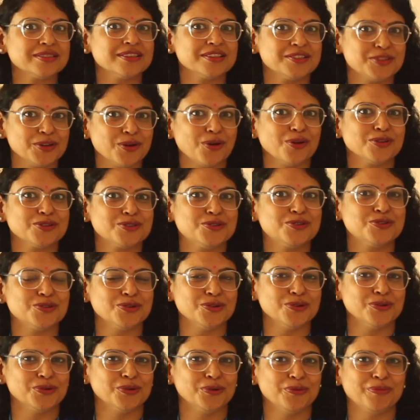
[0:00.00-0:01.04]
it's yours
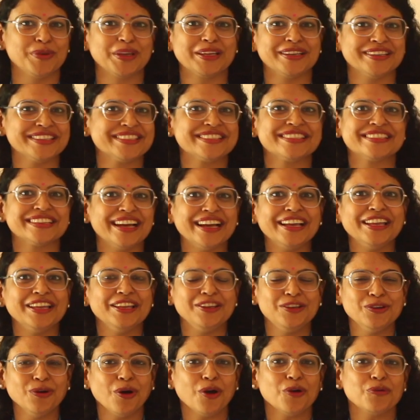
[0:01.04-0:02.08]
too, because
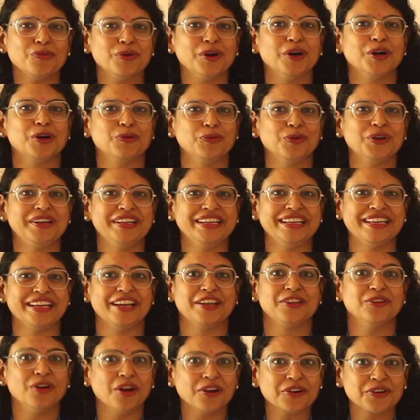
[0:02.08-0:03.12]
your work would decay,
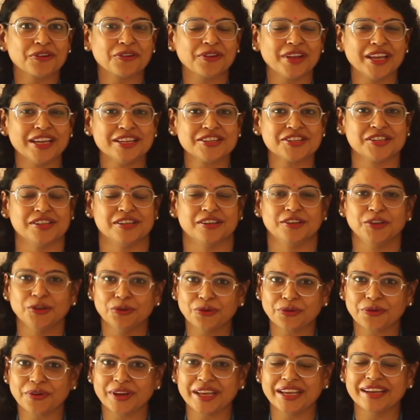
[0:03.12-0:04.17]
your creation, you
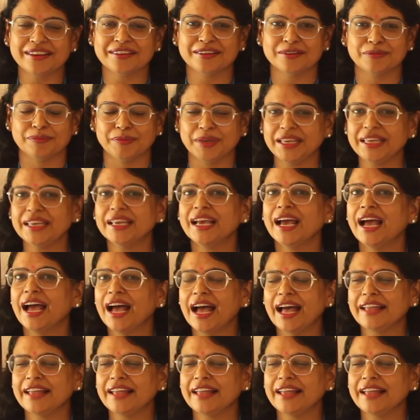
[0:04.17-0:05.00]
created me,